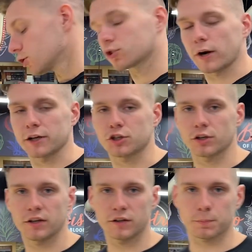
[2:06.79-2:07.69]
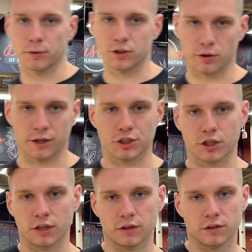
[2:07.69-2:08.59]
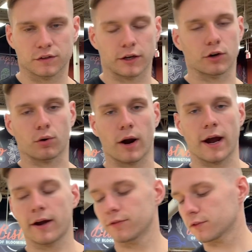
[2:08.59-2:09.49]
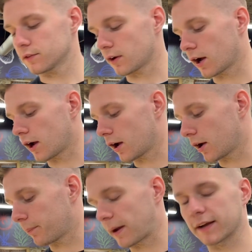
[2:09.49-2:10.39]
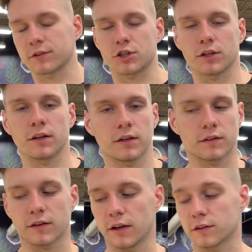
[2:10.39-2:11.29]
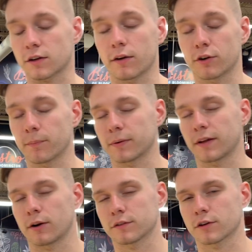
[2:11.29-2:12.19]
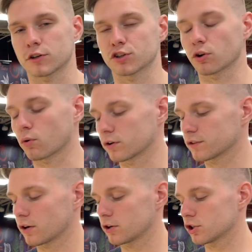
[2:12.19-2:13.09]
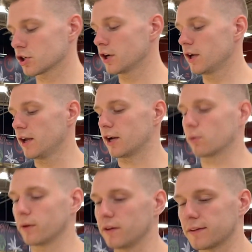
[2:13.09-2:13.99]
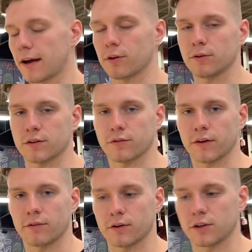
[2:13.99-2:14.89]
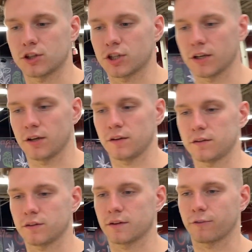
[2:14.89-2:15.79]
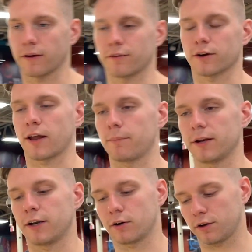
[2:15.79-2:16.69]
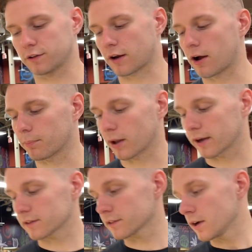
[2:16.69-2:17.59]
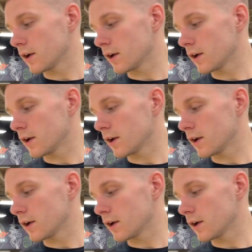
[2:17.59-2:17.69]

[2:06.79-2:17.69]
Shredded cheese, pre-shredded cheese, like Kraft bags of cheese is covered in potato starch and cornstarch. And it really dilutes the flavor of the cheese. The flavor can't be nearly as complex.